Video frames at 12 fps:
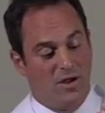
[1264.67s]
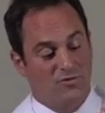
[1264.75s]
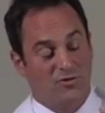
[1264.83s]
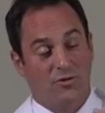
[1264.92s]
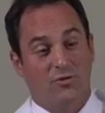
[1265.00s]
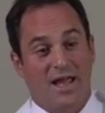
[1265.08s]

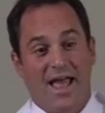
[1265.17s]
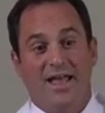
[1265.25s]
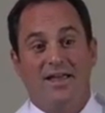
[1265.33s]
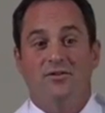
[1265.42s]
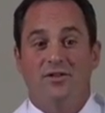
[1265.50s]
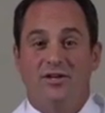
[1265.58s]
So the
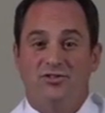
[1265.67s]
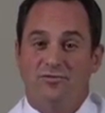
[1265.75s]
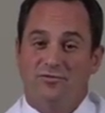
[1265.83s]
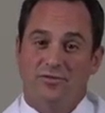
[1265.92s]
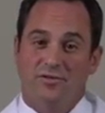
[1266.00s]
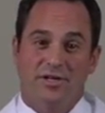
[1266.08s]

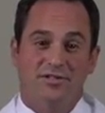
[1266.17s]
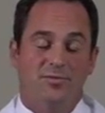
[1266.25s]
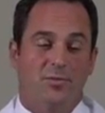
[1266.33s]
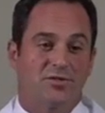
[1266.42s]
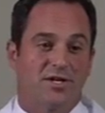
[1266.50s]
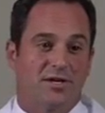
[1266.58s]
angulation for this
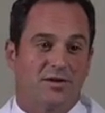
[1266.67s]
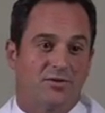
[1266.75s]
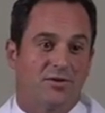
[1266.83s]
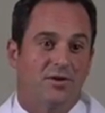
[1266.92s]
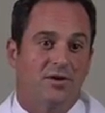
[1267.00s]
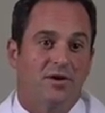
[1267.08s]

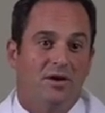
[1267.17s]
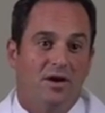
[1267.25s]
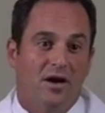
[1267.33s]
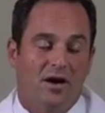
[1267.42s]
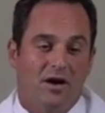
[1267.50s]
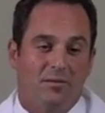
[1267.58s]
particular
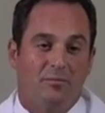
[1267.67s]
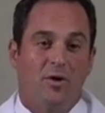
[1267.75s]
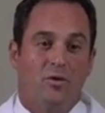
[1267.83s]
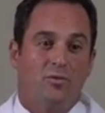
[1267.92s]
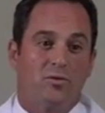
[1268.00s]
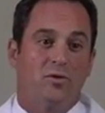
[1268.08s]

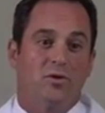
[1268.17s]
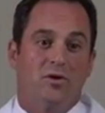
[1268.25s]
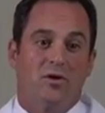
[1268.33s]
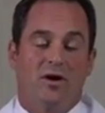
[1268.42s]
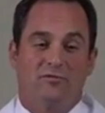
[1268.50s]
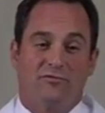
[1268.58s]
bone
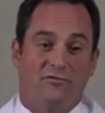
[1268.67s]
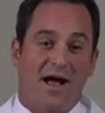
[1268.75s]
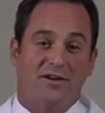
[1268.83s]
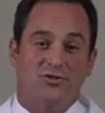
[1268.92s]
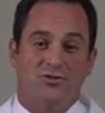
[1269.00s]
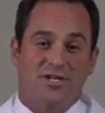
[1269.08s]
of
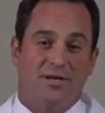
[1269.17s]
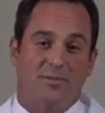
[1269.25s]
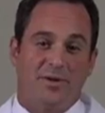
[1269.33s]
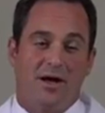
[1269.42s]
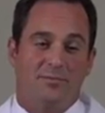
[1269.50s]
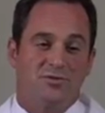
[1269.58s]
fractures can
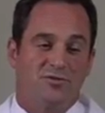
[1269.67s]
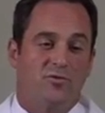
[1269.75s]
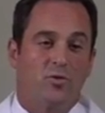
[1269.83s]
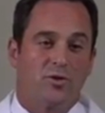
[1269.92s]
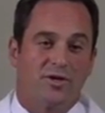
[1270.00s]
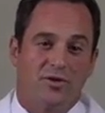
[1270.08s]
be up to
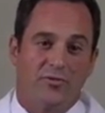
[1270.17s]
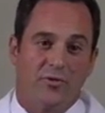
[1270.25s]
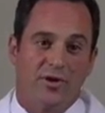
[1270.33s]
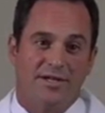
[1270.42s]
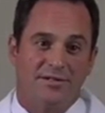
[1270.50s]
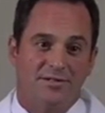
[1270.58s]
40
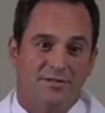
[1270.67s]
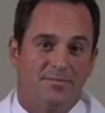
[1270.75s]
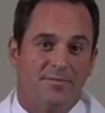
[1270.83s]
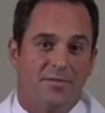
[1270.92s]
degrees.